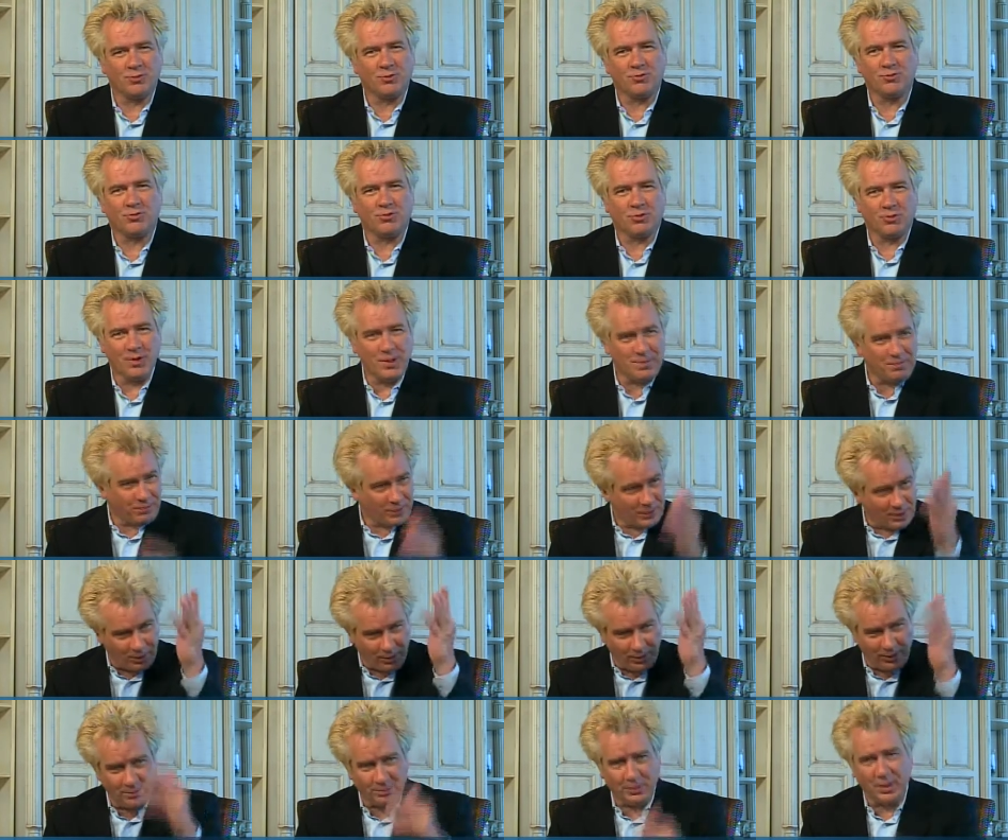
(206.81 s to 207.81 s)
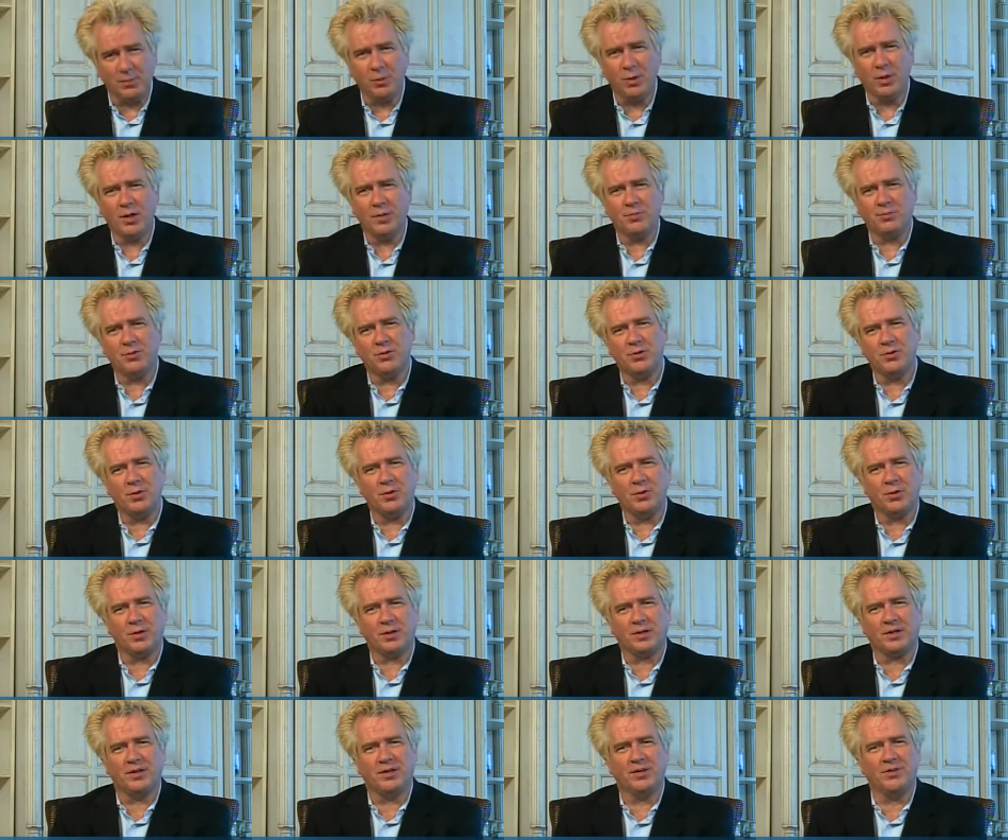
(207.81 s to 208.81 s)
trip, go on, come on up to New
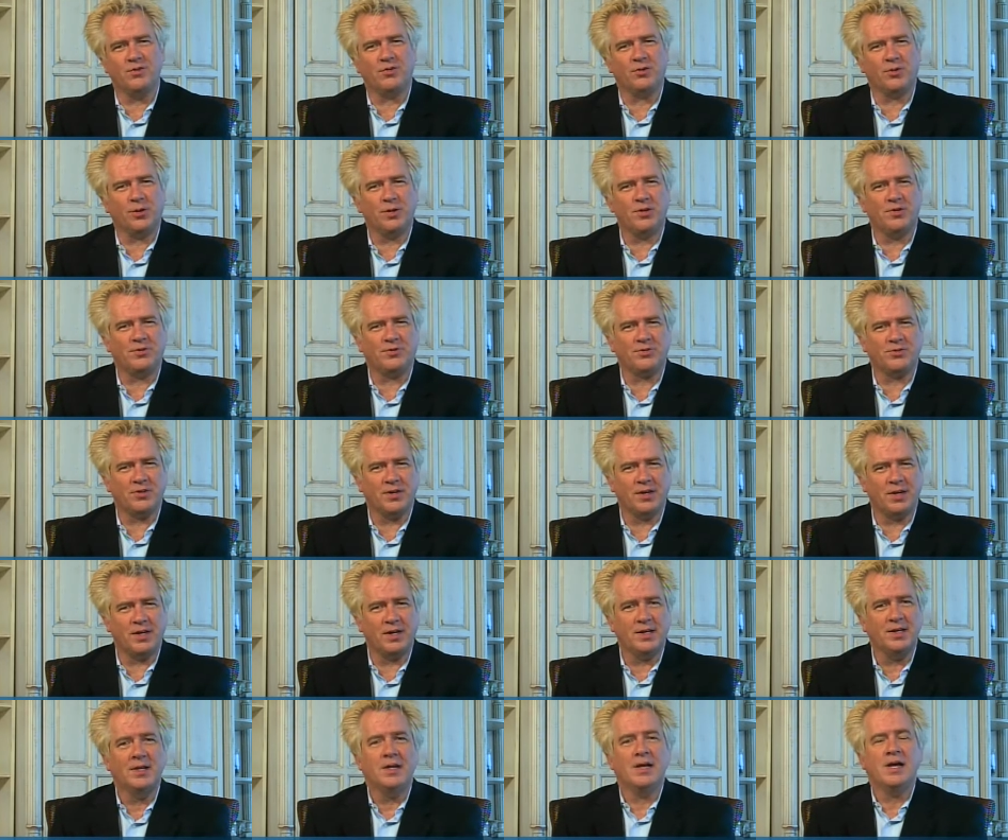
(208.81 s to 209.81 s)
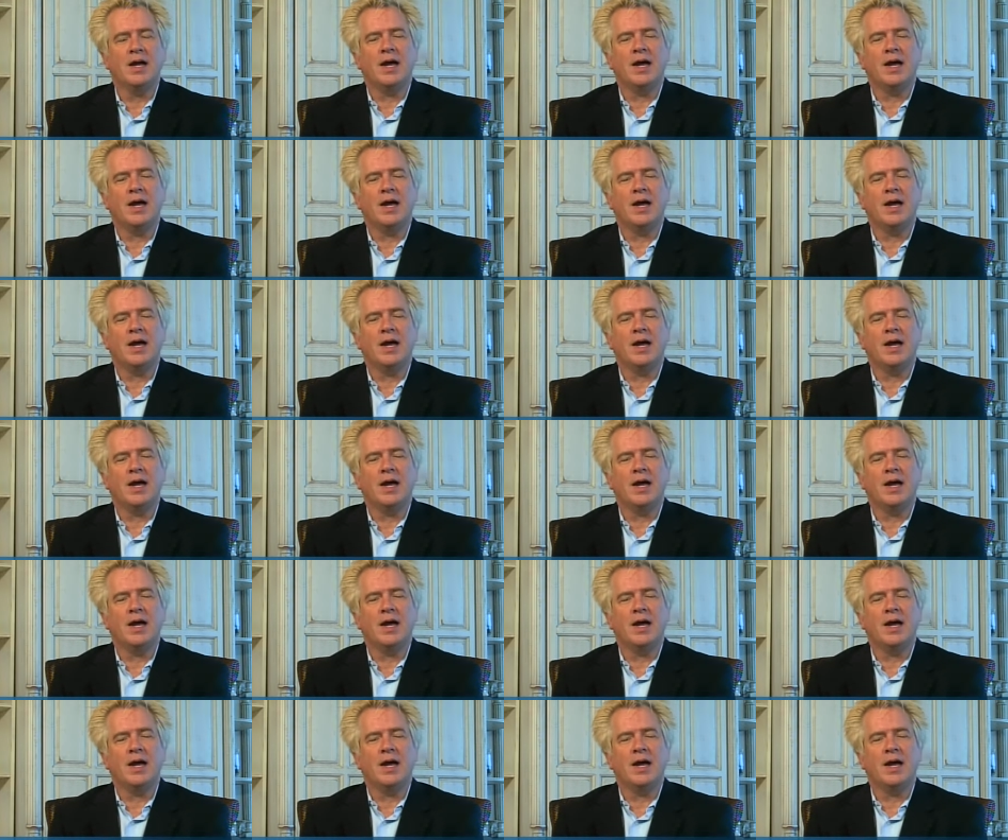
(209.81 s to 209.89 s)
York and enjoy the city